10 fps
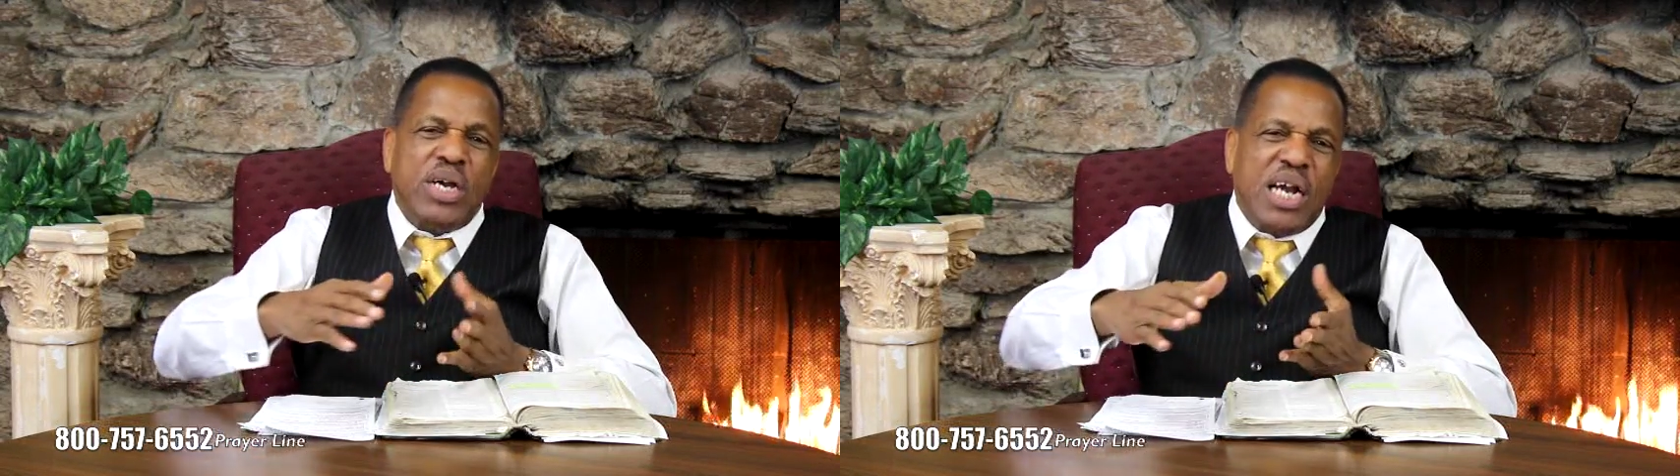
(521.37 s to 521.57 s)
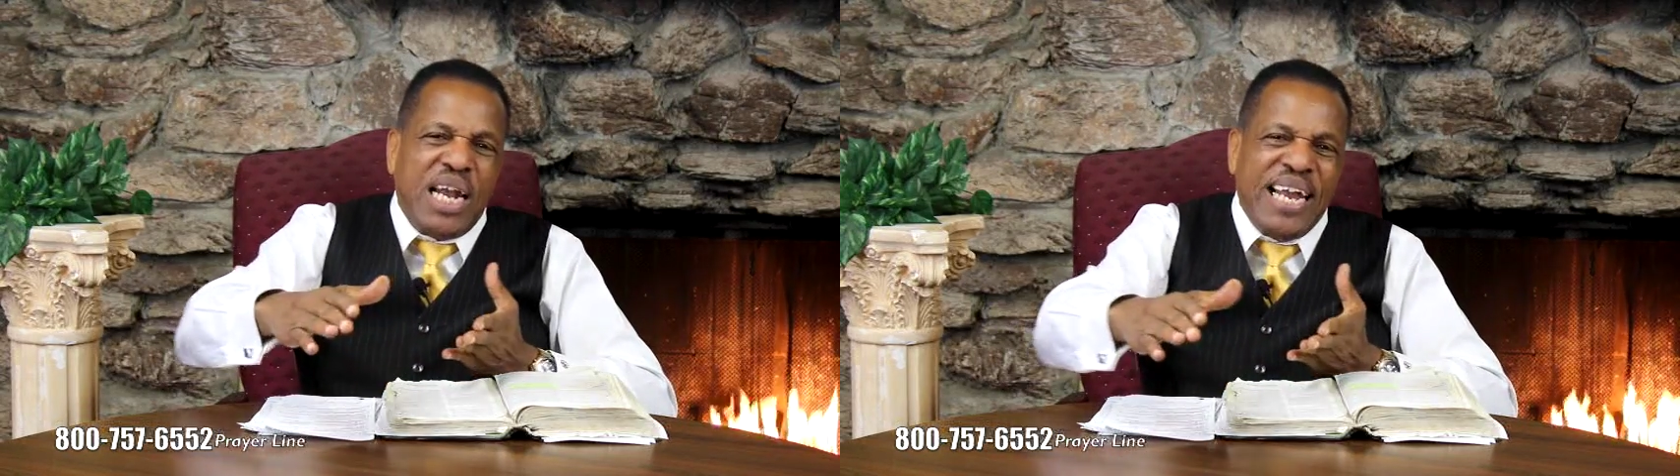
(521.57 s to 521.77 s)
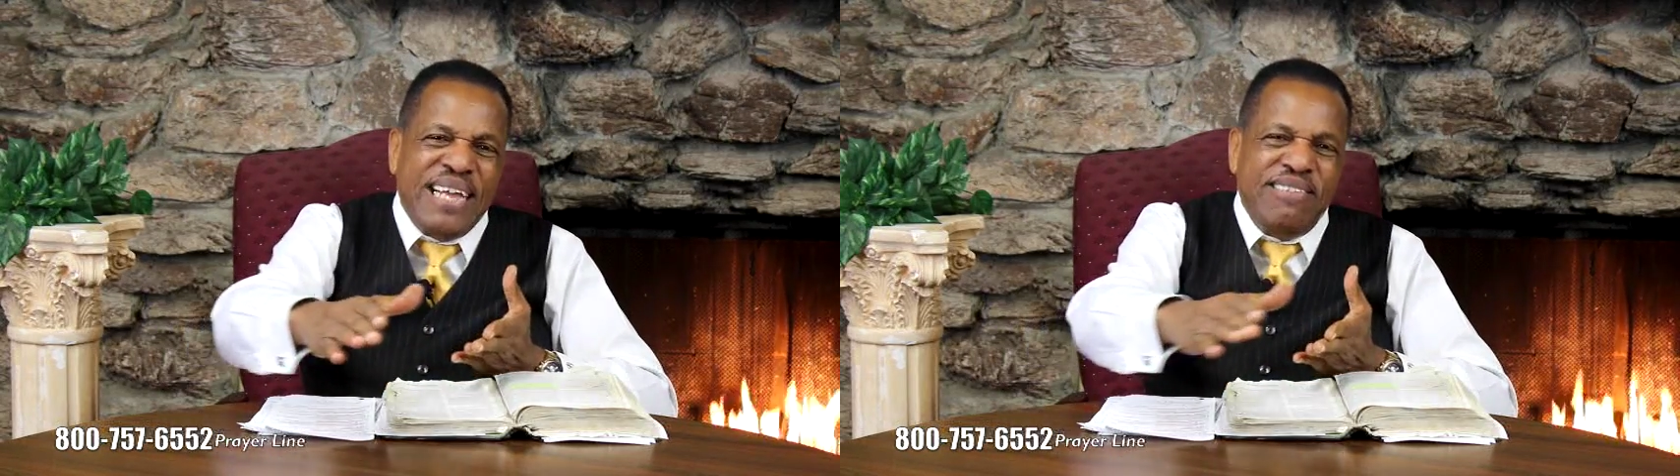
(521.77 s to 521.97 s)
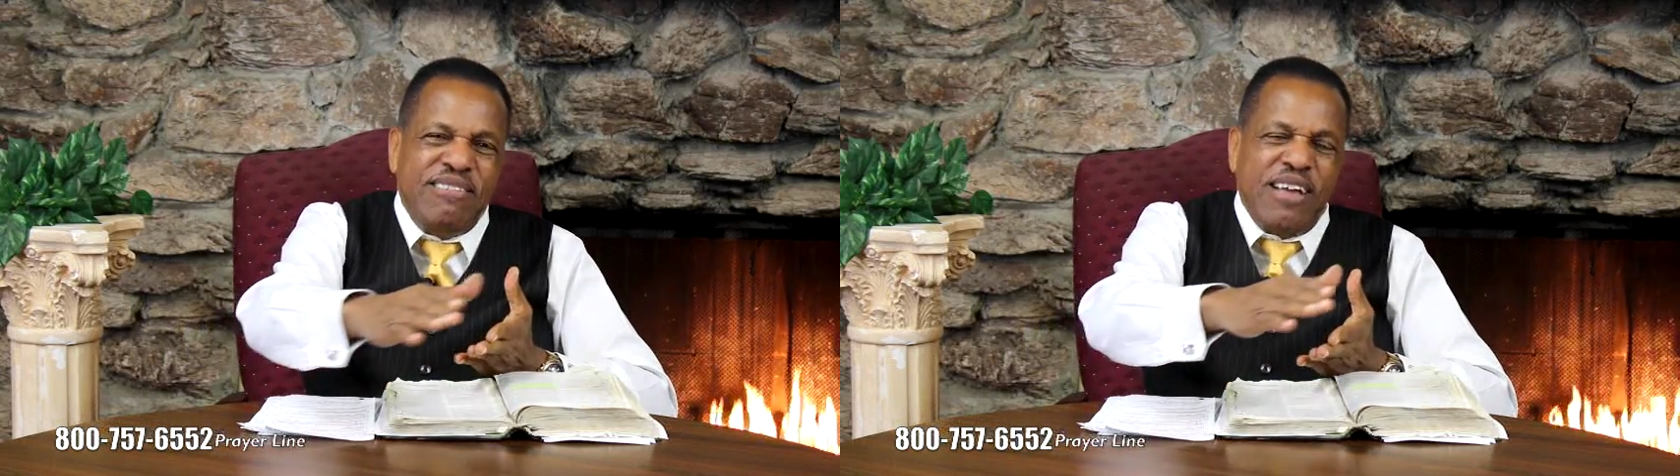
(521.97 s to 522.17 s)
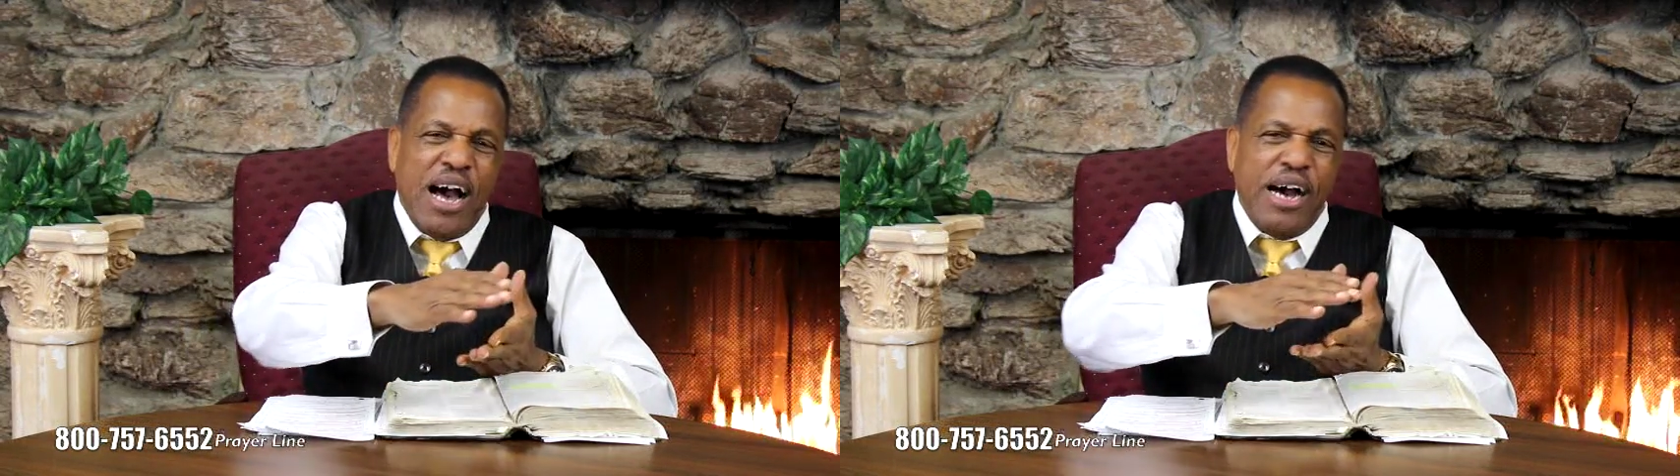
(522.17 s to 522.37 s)

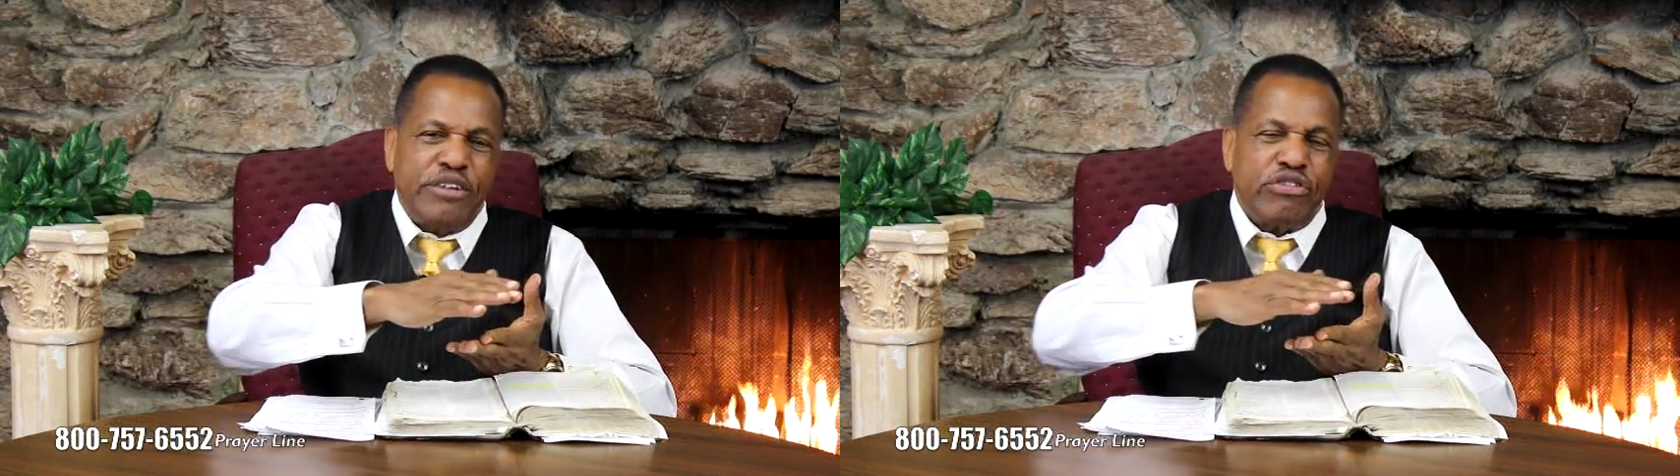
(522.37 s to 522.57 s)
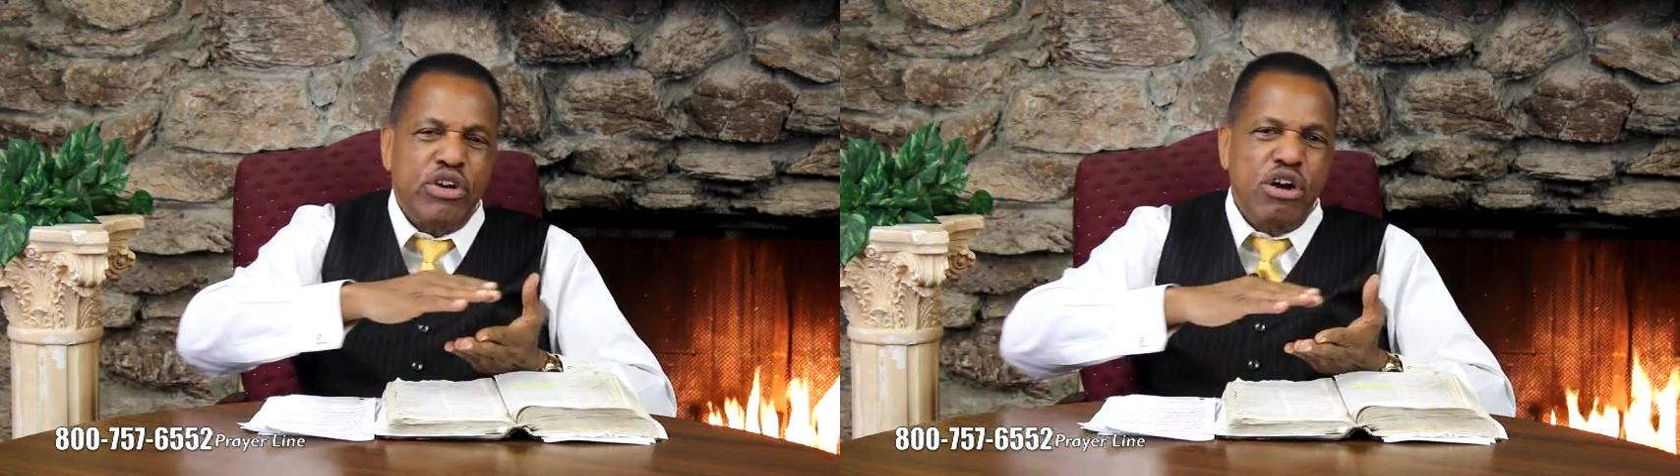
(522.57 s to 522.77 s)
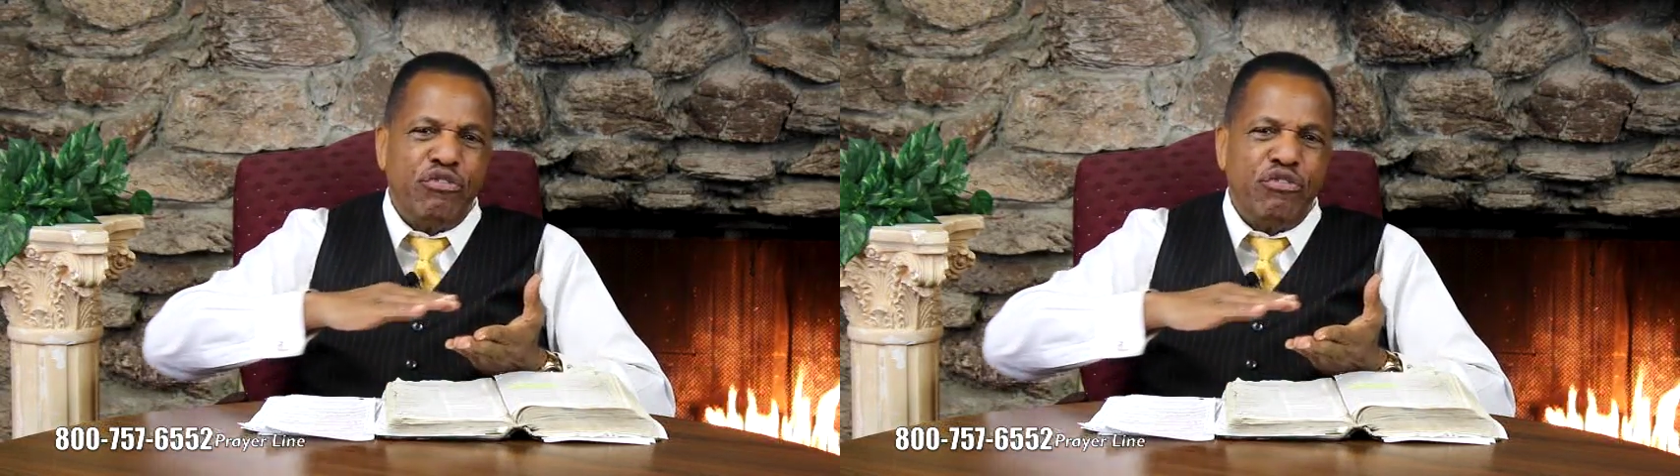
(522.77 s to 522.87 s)
cleanse us